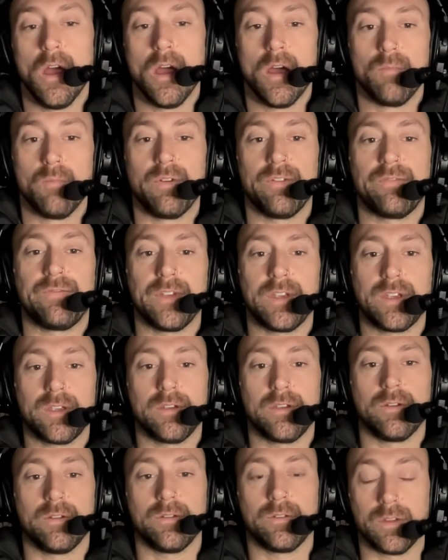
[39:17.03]
But for you,
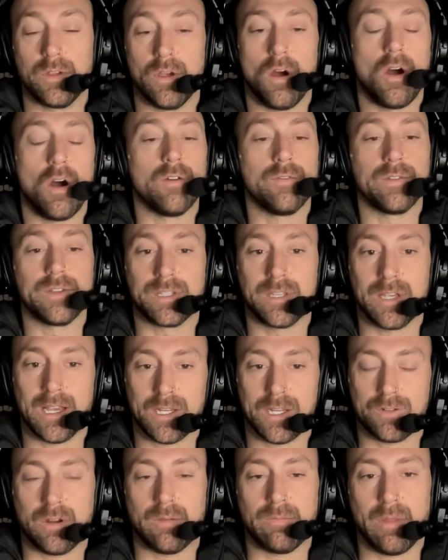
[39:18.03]
you're obviously
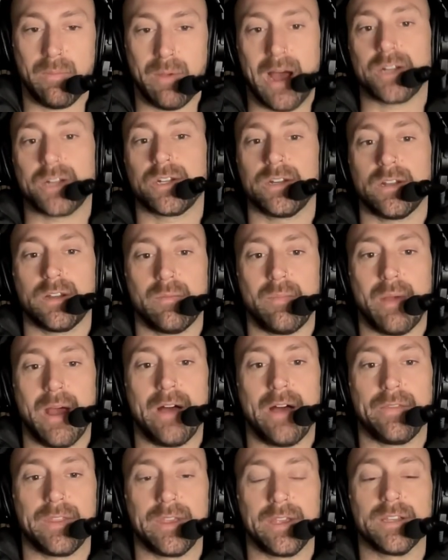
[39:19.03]
extremely passionate
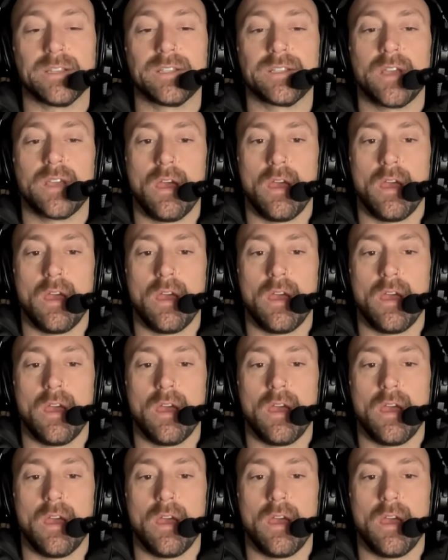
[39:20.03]
about this.